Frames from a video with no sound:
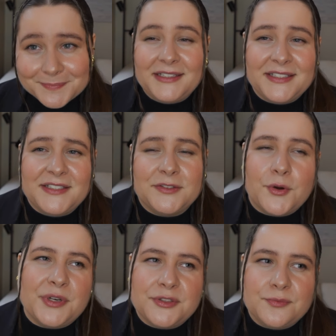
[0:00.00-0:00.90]
and this is
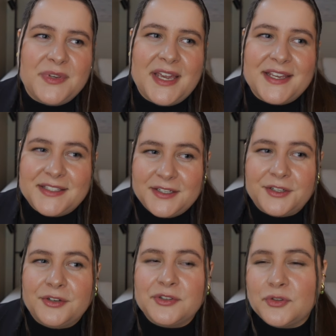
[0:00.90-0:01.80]
going to be a
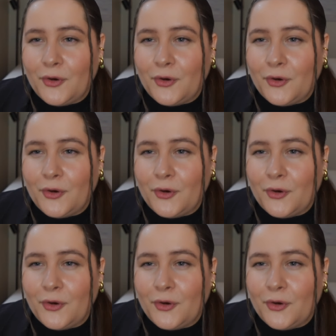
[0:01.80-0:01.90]
series